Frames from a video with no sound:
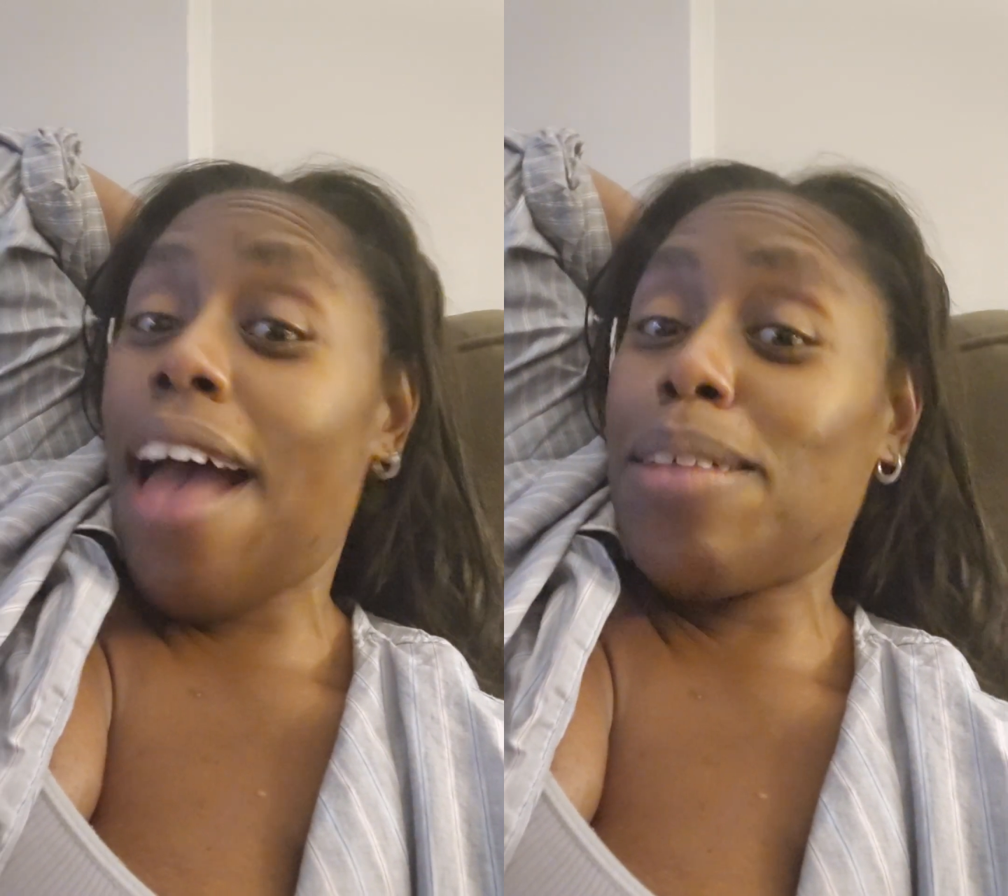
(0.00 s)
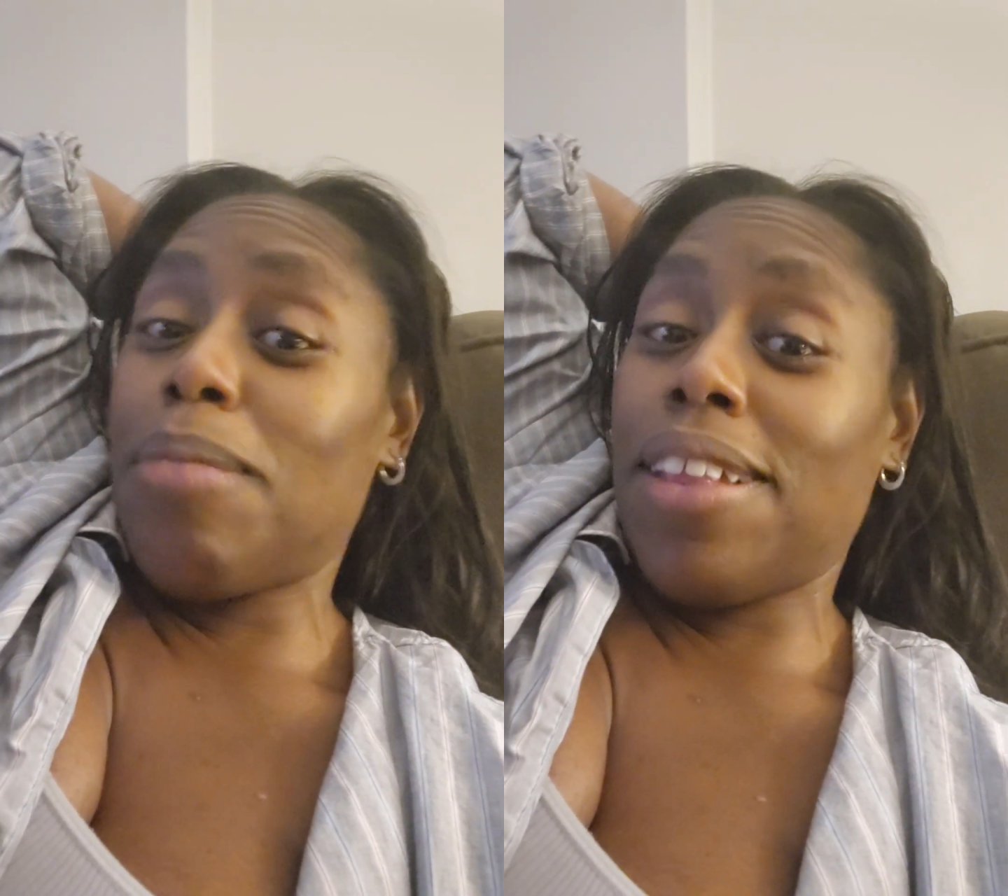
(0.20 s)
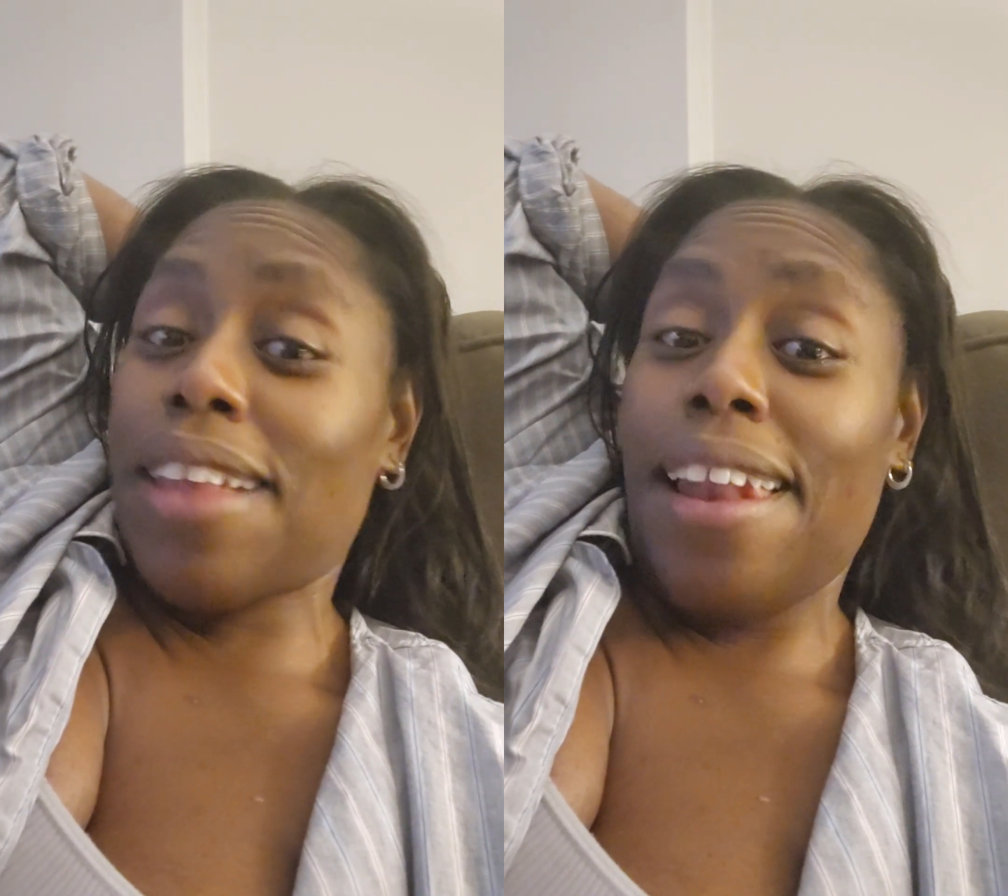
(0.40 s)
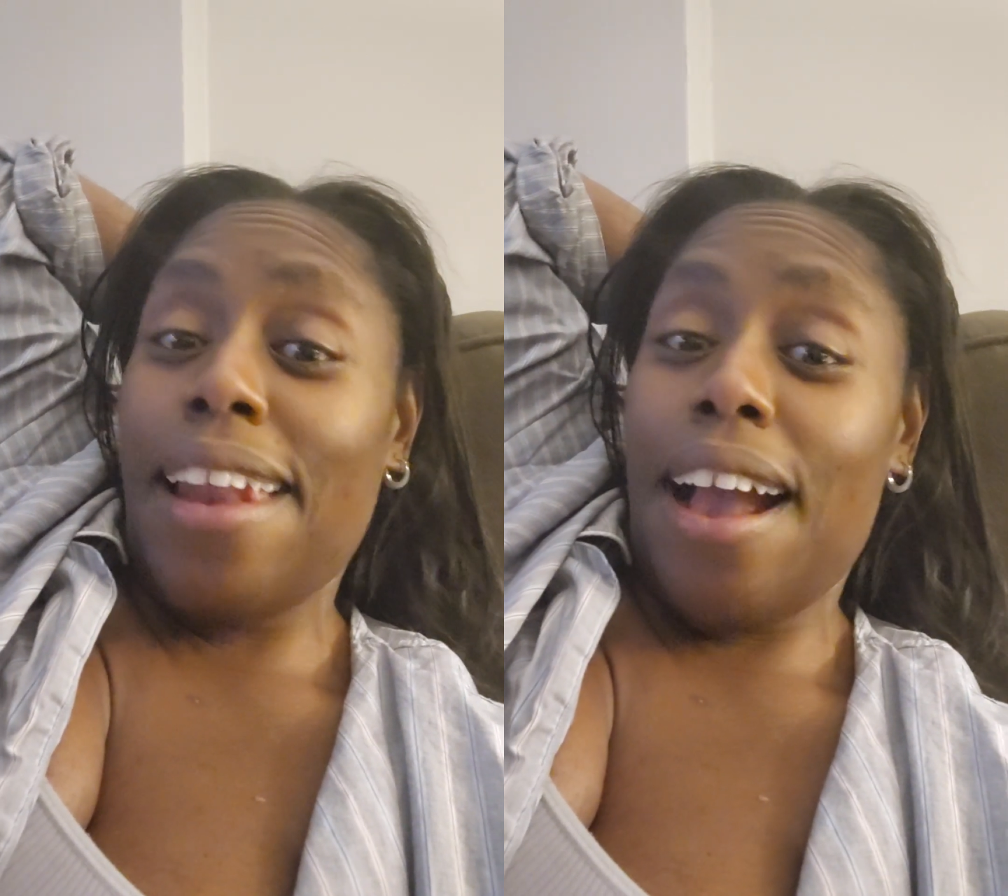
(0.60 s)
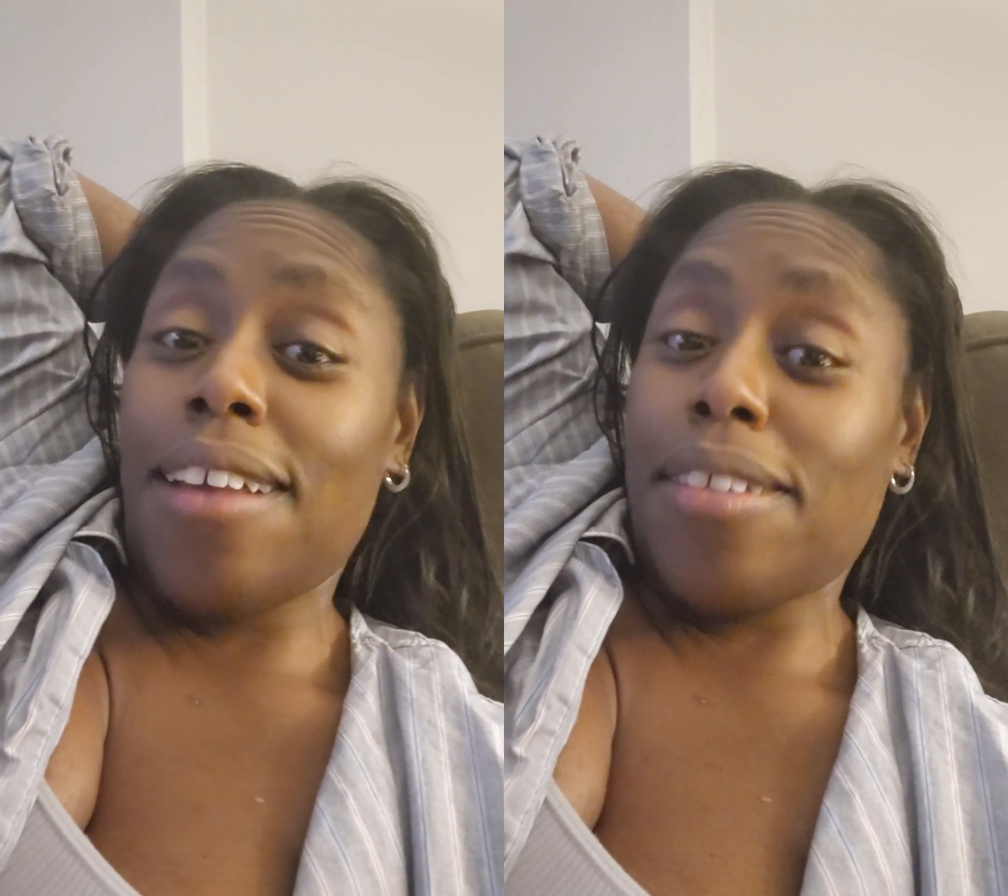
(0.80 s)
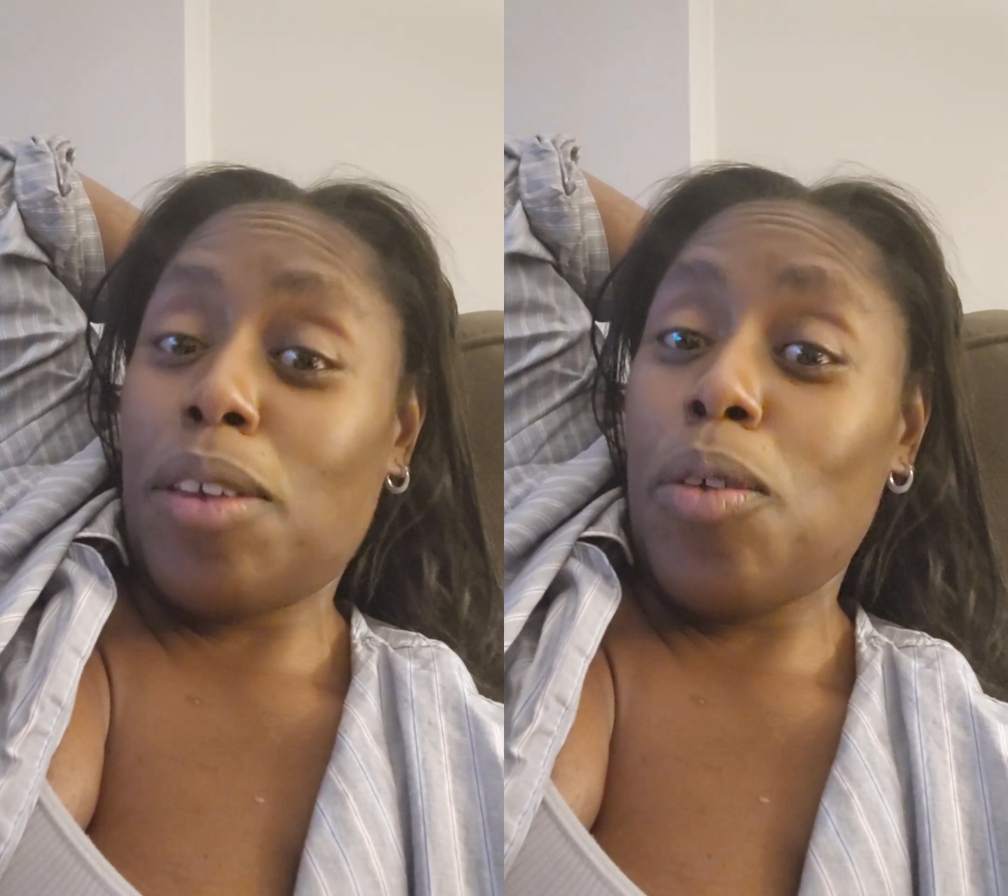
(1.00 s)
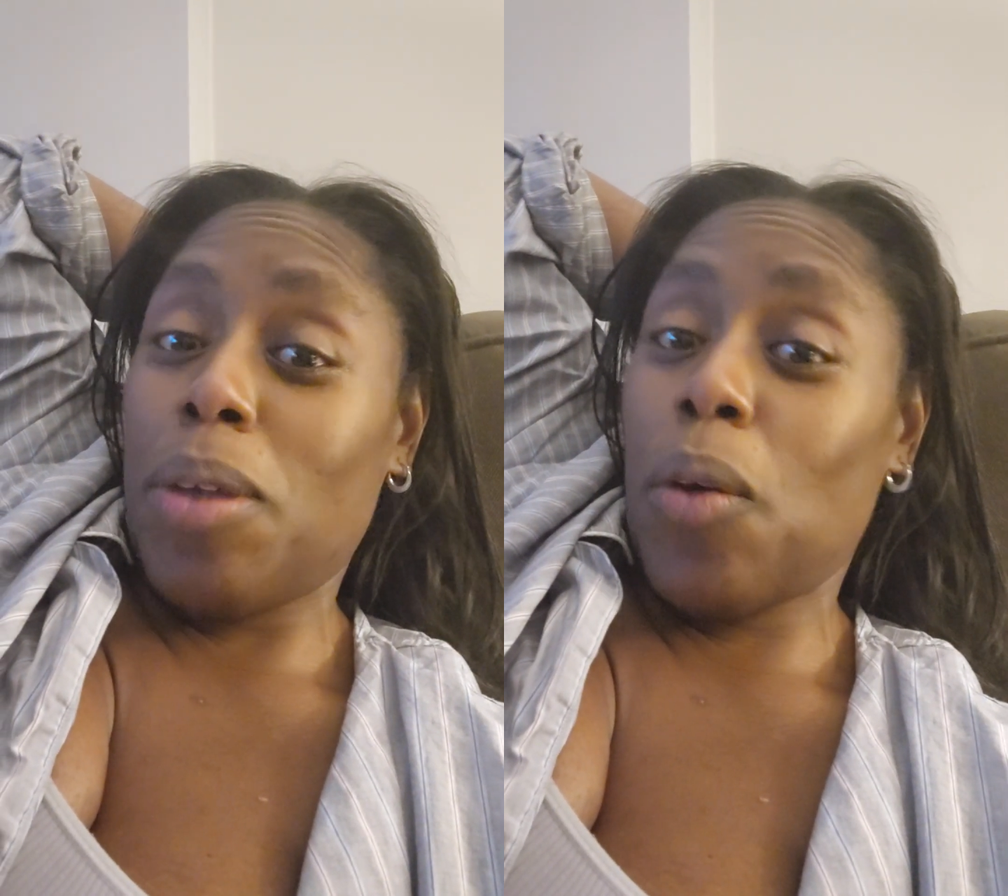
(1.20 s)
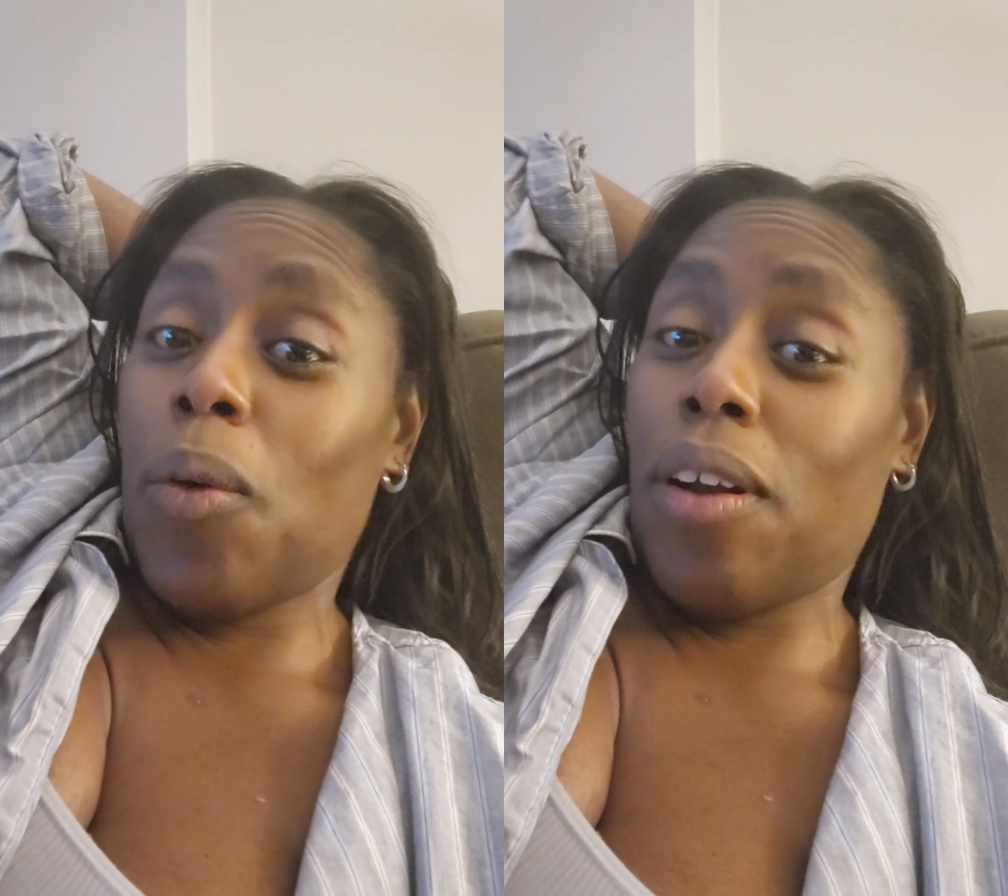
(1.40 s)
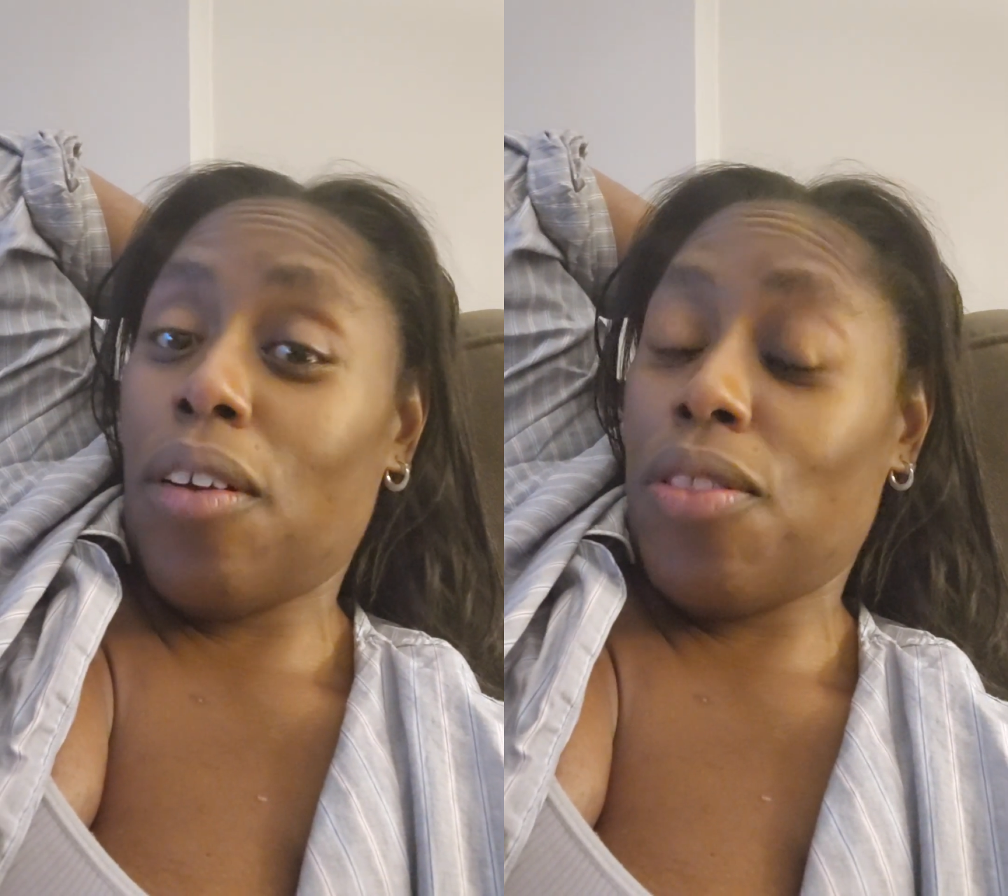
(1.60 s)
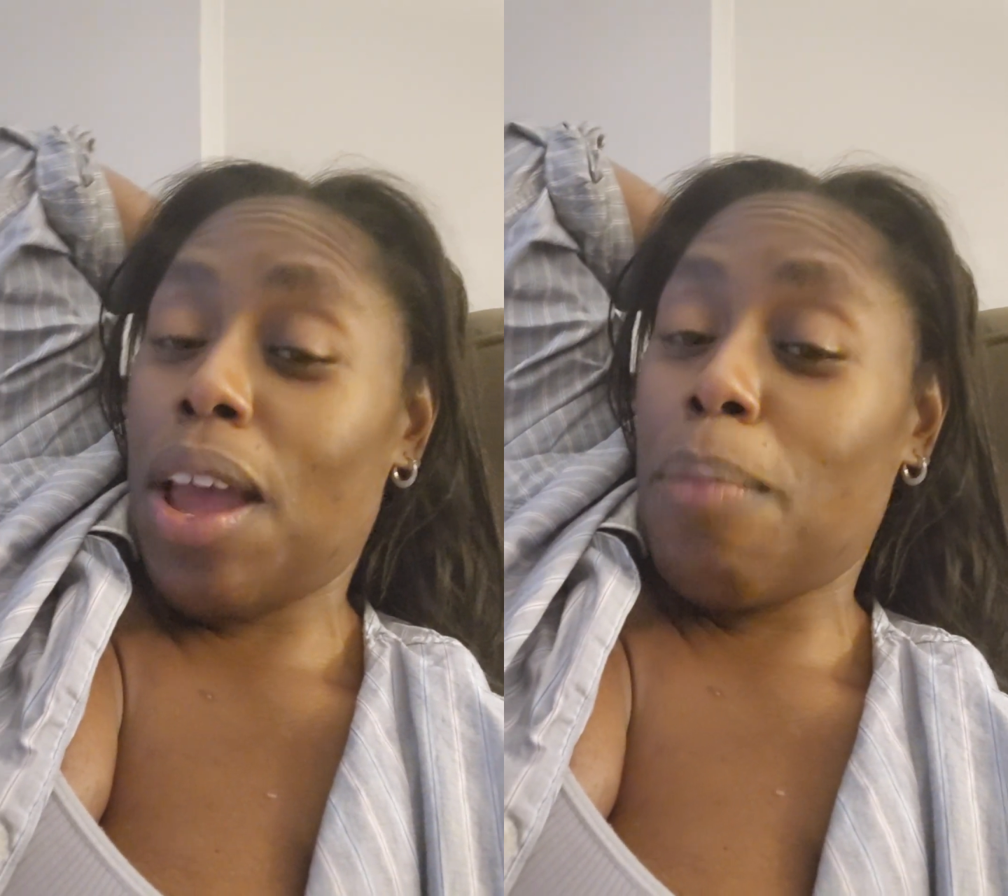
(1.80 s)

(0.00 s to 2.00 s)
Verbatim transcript: I am like the last human on earth